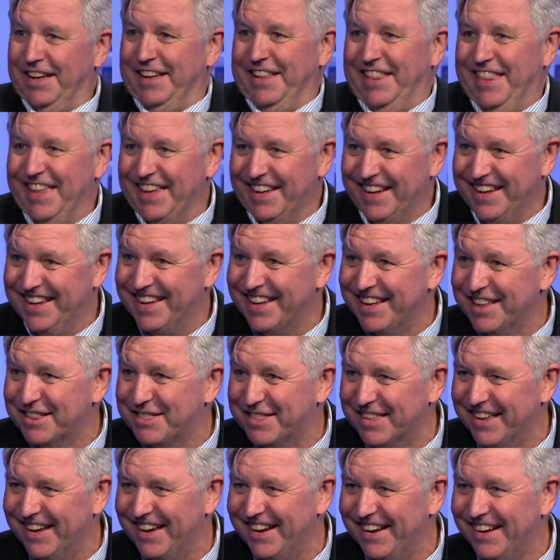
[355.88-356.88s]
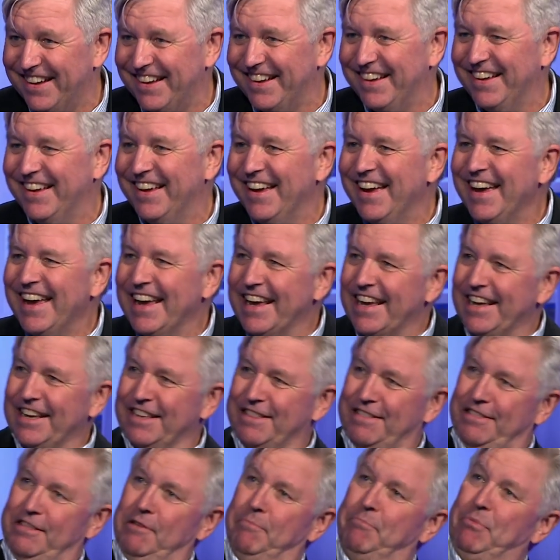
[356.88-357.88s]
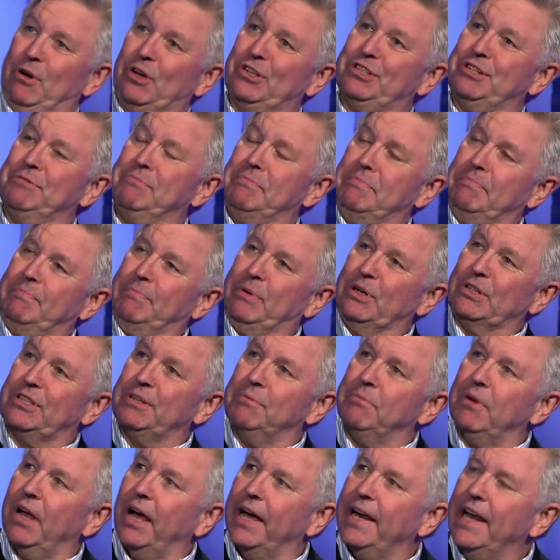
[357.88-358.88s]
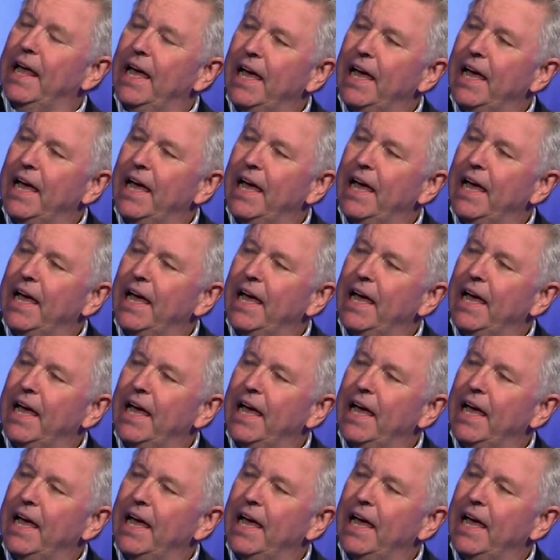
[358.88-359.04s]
I think, is the bottom line.